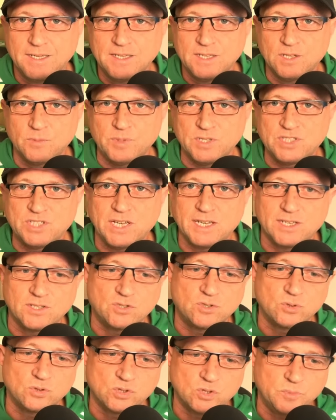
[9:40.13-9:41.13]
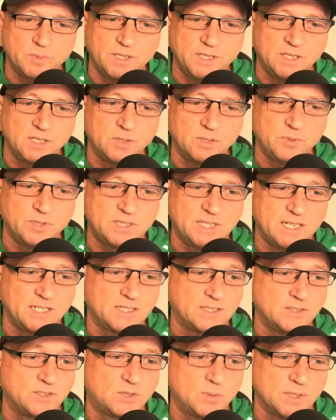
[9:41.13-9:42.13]
They'll be checking social media, they'll be
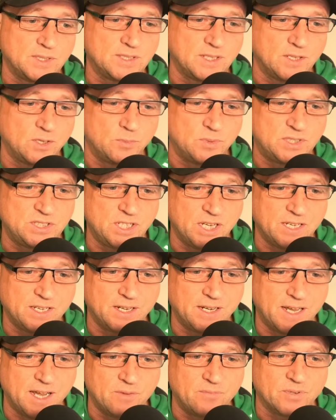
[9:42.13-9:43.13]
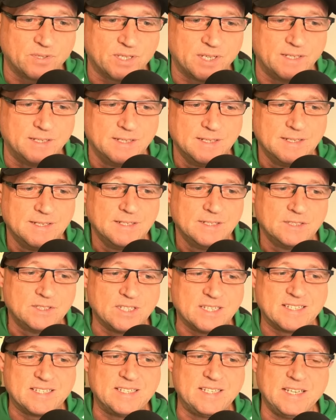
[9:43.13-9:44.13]
checking Twitter, they'll be checking everything
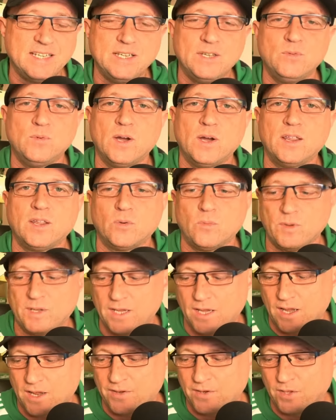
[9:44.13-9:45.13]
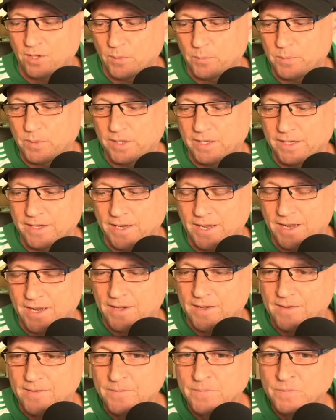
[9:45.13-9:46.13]
to see whether we get another player
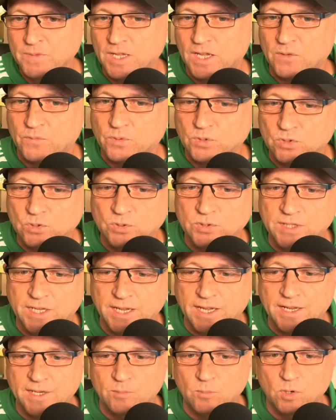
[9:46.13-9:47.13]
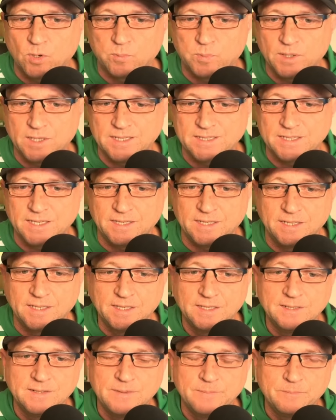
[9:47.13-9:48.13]
in. If we don't get any more players in,
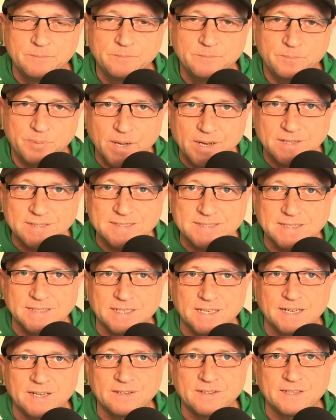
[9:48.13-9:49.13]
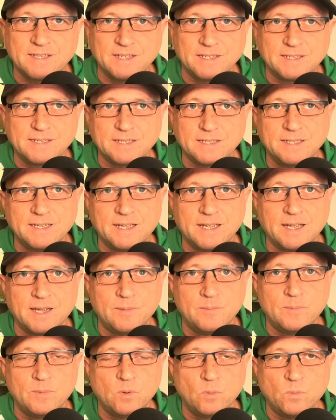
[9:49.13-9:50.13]
Personally, I think
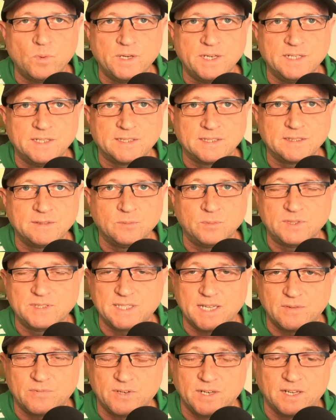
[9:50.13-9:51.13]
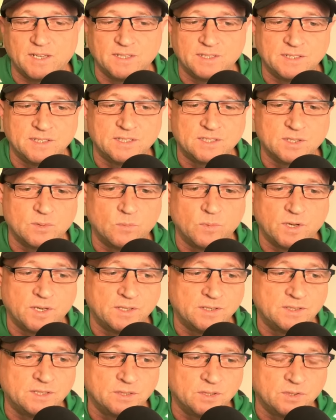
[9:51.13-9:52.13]
we definitely need someone
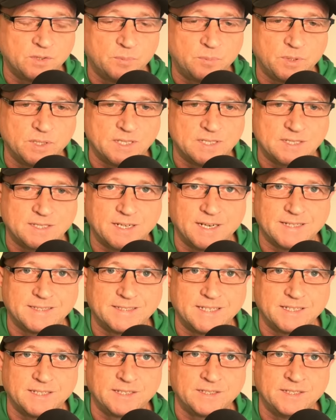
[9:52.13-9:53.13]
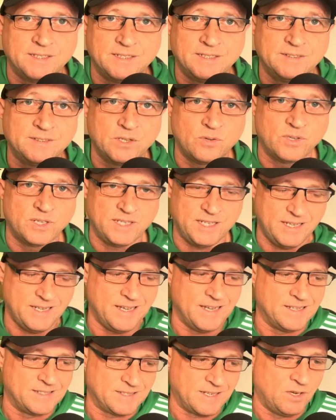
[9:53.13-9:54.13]
in to replace Greg Taylor now that he
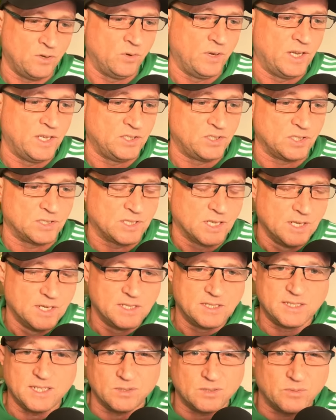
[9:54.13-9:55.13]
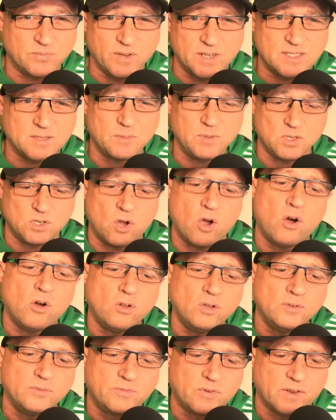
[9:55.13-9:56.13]
is out injured. Celtic fans have been
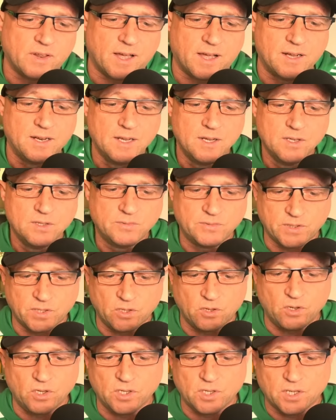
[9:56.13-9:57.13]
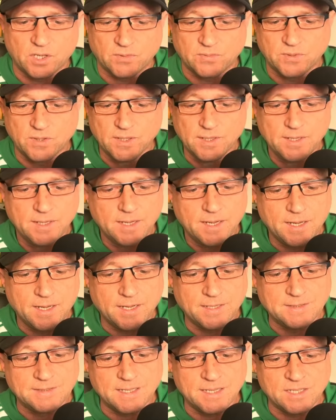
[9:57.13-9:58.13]
calling for that for long enough,
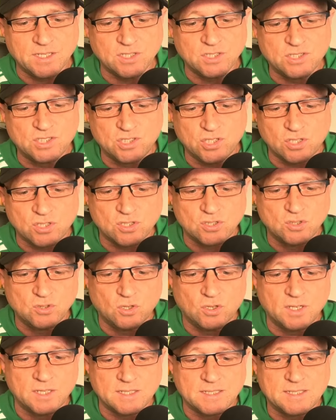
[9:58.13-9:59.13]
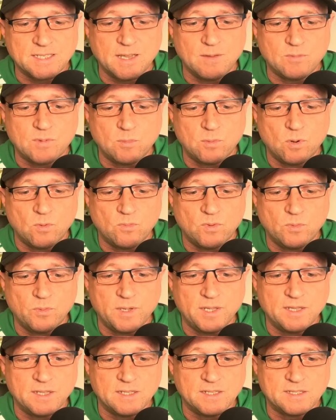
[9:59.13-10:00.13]
and it is just not acceptable the
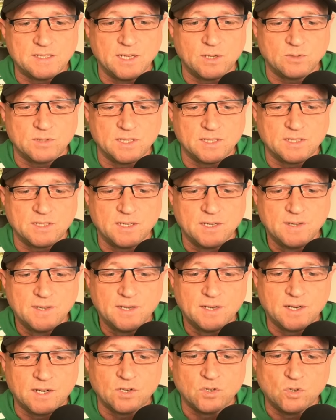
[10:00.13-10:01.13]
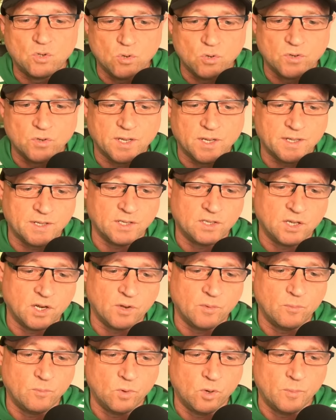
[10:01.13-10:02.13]
way that Celtic are going at the
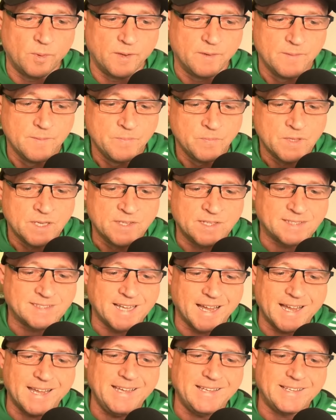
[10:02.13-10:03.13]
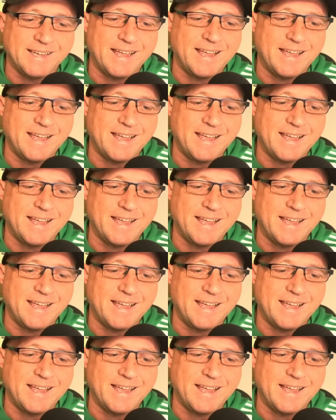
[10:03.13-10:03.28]
current moment. The tide